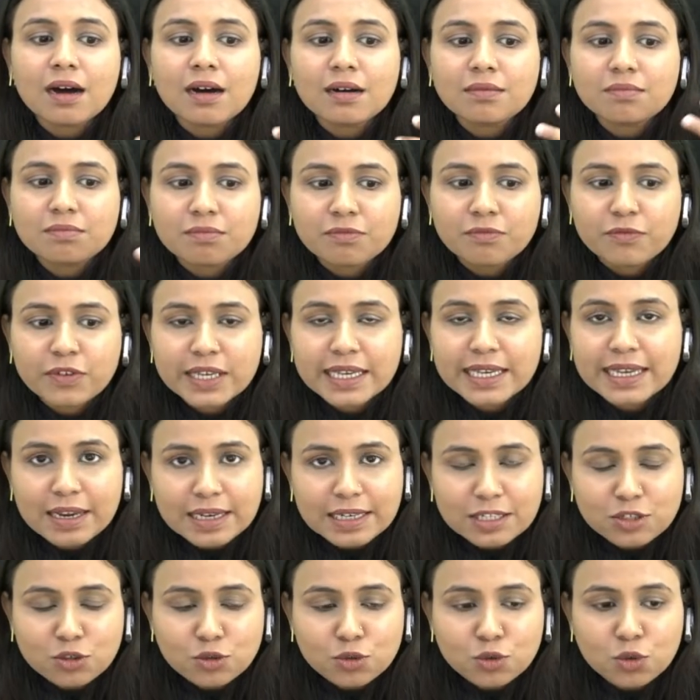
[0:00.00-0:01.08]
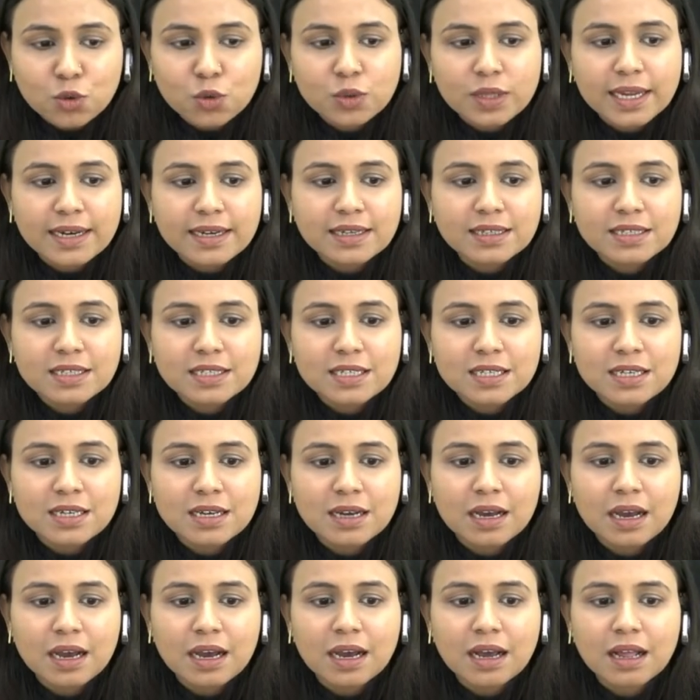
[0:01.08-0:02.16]
we get to know that
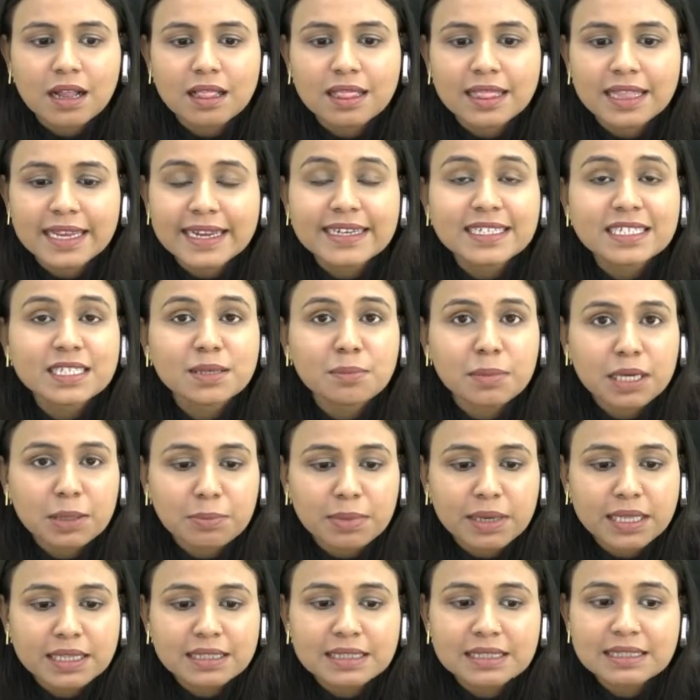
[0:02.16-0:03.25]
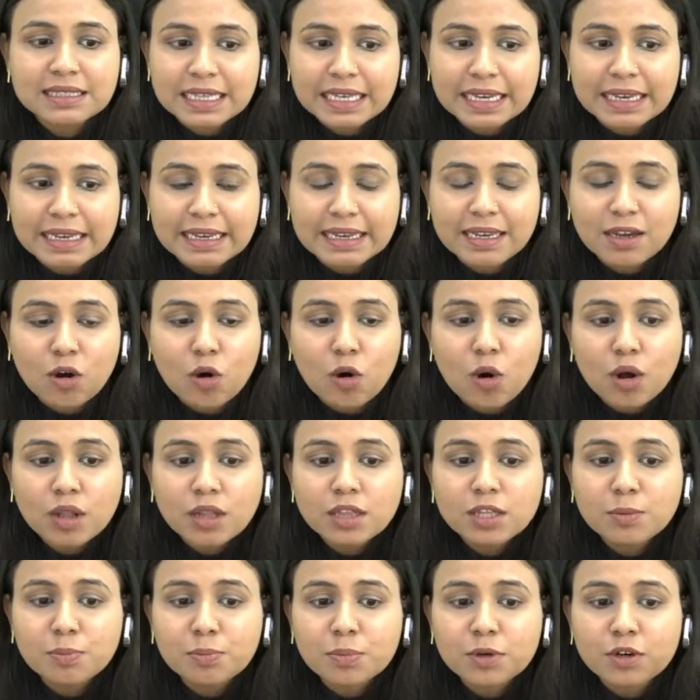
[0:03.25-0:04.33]
Lady Macbeth is saying, all
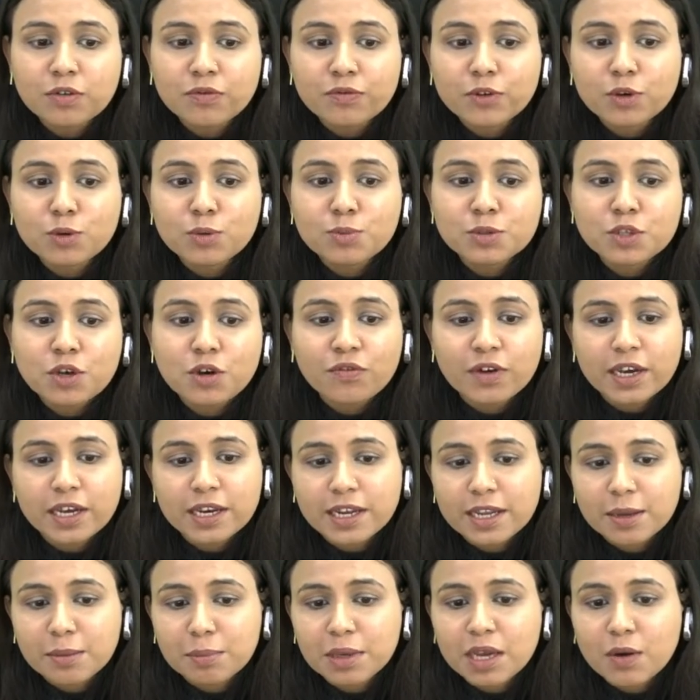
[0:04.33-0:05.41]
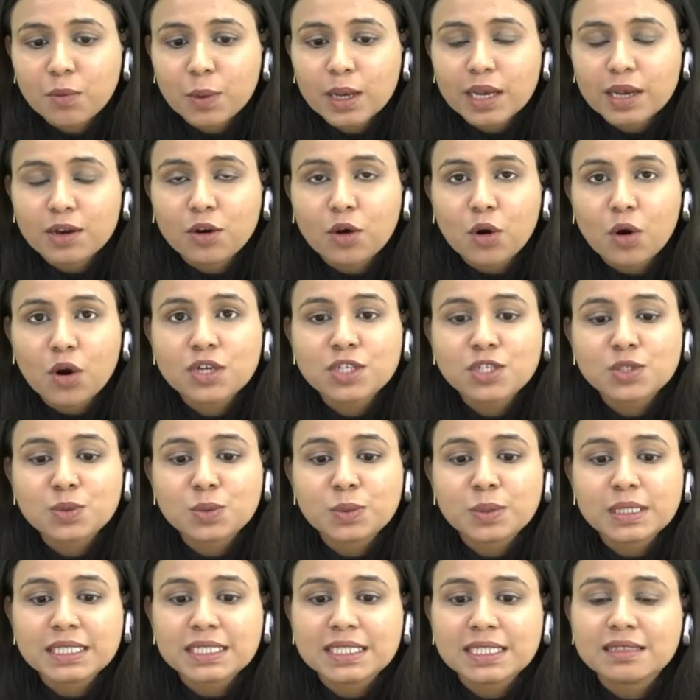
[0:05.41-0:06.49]
the perfumes of Arabia will not
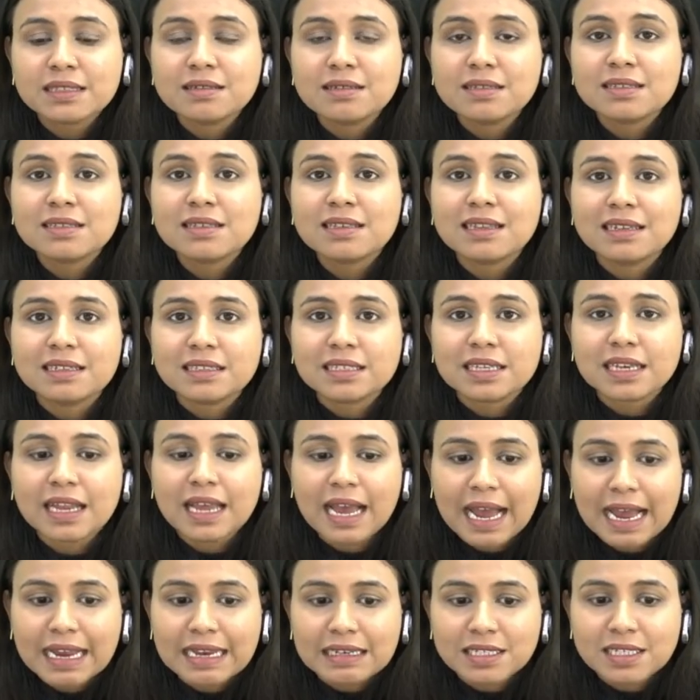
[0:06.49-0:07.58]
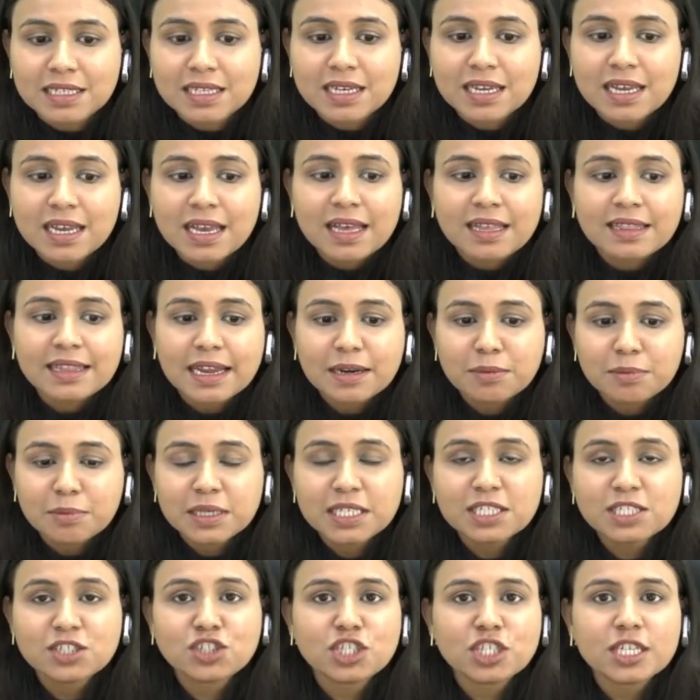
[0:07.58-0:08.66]
sweeten this little hand. That
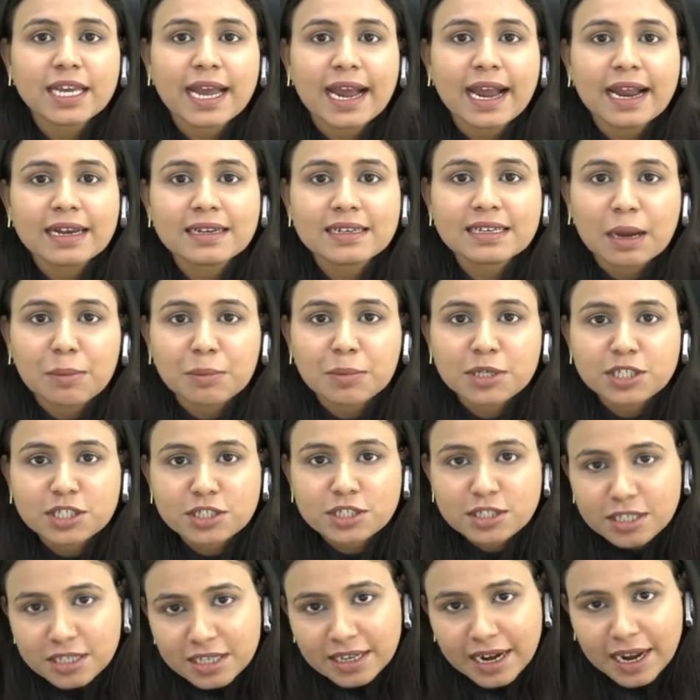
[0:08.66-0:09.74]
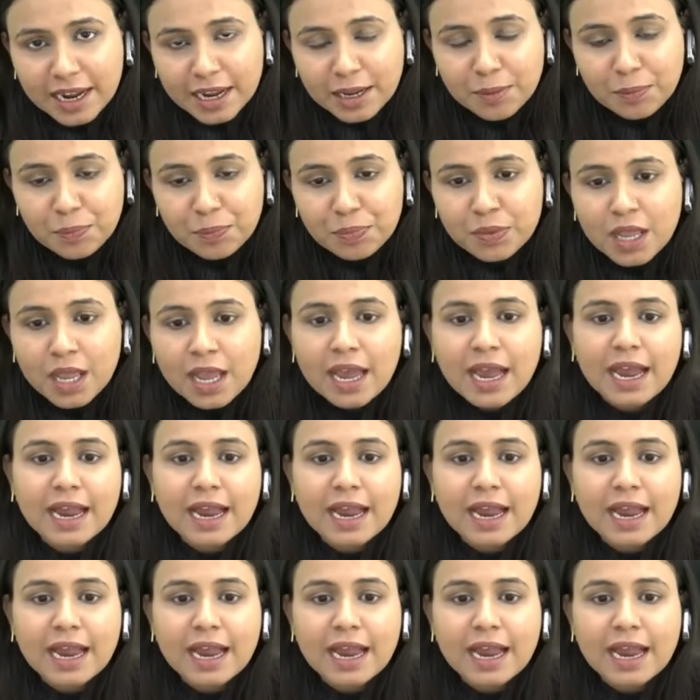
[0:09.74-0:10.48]
means she had committed the crime and